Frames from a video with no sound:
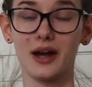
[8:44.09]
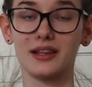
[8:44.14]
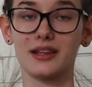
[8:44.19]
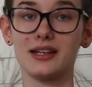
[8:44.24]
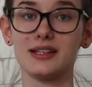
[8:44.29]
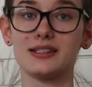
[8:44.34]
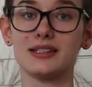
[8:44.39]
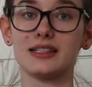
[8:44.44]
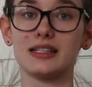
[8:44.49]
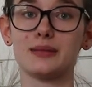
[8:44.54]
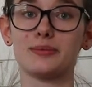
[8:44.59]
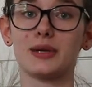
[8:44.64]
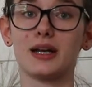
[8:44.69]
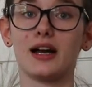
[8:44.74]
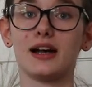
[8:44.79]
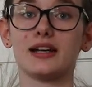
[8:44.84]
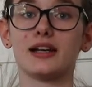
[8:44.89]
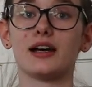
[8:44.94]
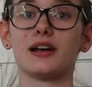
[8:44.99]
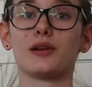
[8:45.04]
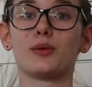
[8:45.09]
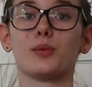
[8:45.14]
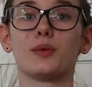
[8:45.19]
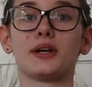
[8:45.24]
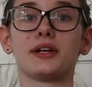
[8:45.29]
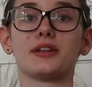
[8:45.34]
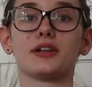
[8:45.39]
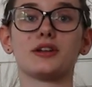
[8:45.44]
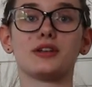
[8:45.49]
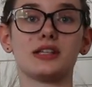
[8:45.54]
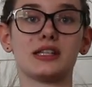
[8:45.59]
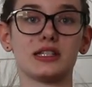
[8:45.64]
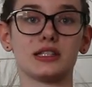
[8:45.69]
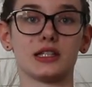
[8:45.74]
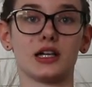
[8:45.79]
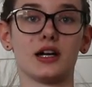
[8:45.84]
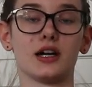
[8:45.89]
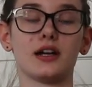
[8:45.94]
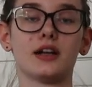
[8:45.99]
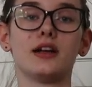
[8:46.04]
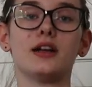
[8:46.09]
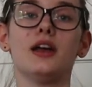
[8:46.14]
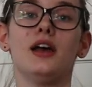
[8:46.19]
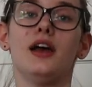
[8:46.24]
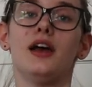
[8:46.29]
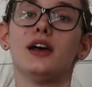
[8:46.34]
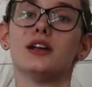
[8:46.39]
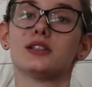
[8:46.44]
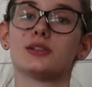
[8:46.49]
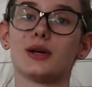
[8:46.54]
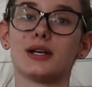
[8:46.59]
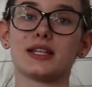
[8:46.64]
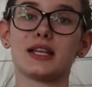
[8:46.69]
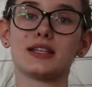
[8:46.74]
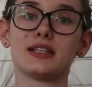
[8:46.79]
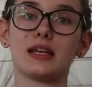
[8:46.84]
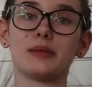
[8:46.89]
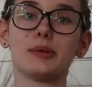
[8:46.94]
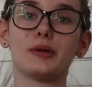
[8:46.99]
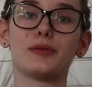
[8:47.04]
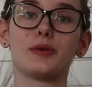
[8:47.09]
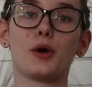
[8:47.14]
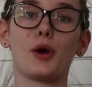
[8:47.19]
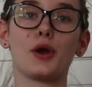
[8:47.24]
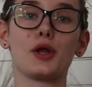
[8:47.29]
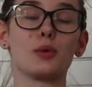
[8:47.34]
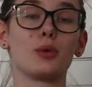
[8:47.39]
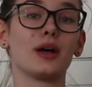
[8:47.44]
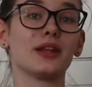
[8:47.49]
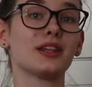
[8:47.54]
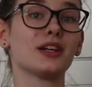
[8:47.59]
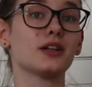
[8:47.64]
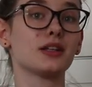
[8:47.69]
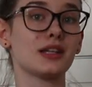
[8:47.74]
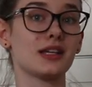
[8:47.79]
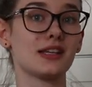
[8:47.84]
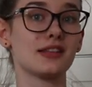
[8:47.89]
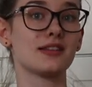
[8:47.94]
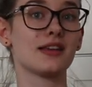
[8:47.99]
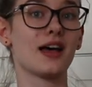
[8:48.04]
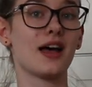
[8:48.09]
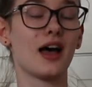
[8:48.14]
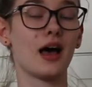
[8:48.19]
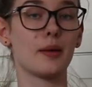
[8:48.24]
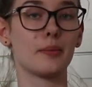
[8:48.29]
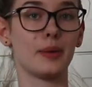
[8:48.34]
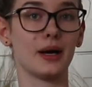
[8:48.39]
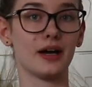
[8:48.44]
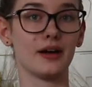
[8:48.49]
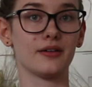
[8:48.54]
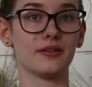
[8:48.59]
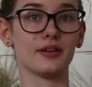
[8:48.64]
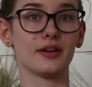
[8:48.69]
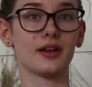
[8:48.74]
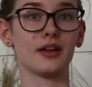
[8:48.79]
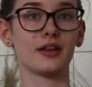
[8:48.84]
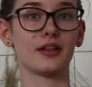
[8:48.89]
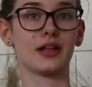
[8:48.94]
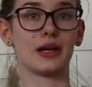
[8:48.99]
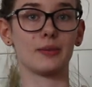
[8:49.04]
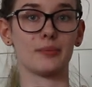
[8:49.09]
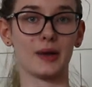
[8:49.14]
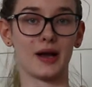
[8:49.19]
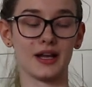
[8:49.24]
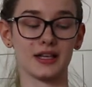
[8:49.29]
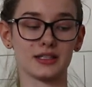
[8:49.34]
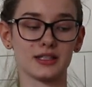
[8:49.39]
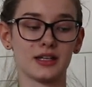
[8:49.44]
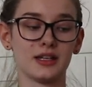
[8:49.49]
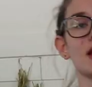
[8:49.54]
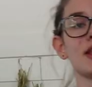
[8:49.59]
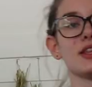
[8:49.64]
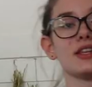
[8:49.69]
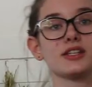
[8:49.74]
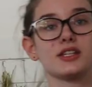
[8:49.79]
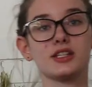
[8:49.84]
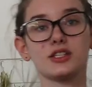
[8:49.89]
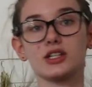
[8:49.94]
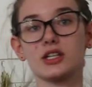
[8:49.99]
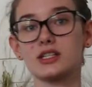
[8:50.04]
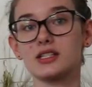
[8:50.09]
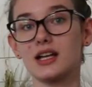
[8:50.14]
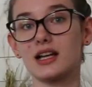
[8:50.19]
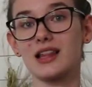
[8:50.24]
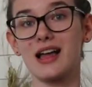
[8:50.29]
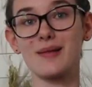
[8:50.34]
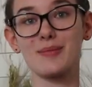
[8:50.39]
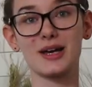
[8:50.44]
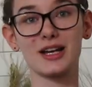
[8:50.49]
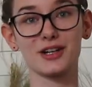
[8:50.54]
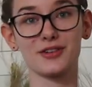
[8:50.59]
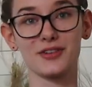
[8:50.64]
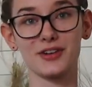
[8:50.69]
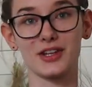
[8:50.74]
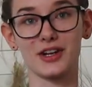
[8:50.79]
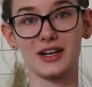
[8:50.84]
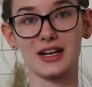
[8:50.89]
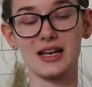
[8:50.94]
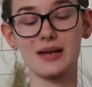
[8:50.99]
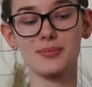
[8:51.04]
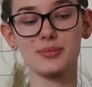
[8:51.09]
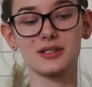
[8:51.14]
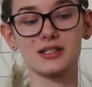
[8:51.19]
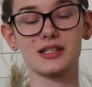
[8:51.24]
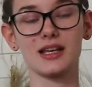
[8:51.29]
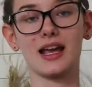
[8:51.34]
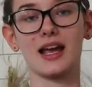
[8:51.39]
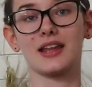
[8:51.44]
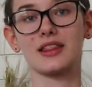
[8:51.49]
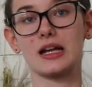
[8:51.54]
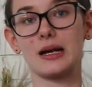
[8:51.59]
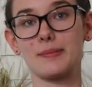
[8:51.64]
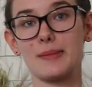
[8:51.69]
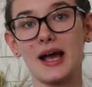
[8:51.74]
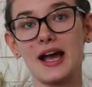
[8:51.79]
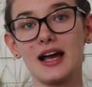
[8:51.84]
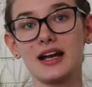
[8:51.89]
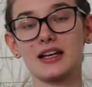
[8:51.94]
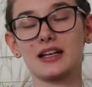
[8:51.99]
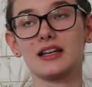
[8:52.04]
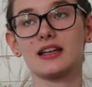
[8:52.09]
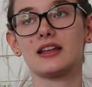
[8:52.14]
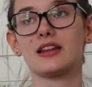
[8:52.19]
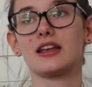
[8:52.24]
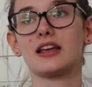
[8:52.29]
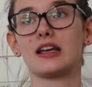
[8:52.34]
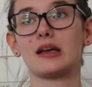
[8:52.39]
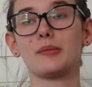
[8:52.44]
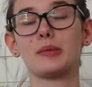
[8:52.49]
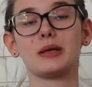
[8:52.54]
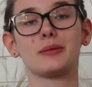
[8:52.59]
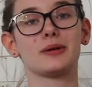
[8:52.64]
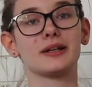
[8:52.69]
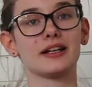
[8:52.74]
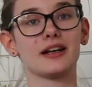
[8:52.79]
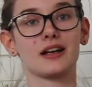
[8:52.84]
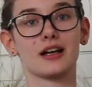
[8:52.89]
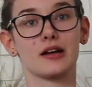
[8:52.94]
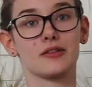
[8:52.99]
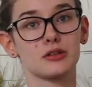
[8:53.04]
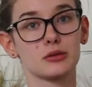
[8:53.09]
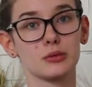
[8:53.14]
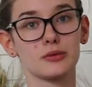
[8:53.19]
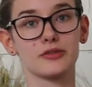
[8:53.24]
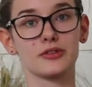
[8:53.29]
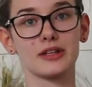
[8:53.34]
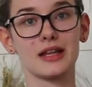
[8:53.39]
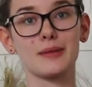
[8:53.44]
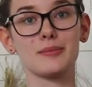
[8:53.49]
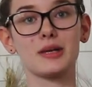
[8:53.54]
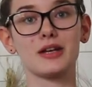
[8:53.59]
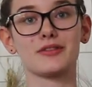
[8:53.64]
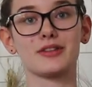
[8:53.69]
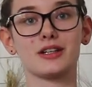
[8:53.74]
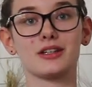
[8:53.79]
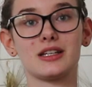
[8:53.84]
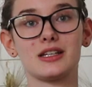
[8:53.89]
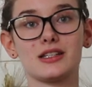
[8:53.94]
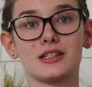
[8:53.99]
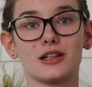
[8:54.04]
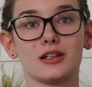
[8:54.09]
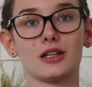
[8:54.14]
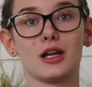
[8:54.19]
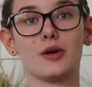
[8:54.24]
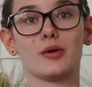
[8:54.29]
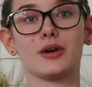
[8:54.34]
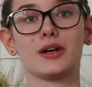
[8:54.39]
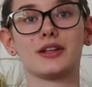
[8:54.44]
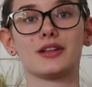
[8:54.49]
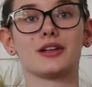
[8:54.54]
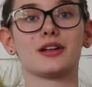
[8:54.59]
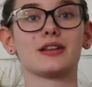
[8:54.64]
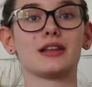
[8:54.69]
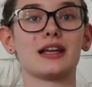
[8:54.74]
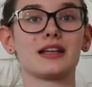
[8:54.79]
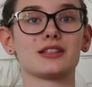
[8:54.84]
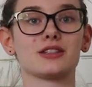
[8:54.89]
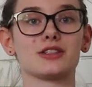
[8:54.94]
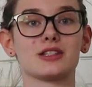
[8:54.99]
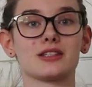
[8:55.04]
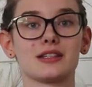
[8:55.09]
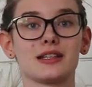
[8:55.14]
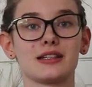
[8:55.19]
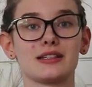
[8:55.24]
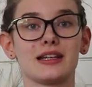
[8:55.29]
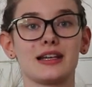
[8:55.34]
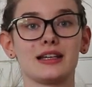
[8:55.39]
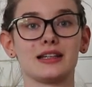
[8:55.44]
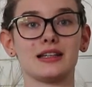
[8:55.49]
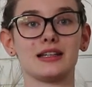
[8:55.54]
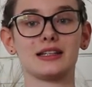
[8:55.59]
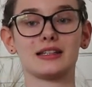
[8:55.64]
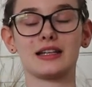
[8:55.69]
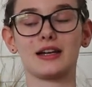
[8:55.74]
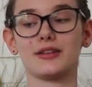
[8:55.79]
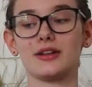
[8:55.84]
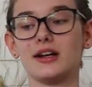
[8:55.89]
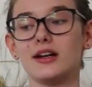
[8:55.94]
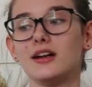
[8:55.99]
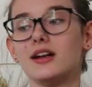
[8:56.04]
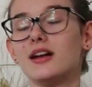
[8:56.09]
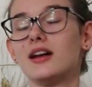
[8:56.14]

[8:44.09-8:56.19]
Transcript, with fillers: I like to keep an eye on where their knees are. So as I said before, you want their knees above their butt. This is just a lot better for their hips and their back. It can be pretty uncomfortable for them if their knees are lower and their legs are just like dangling down there.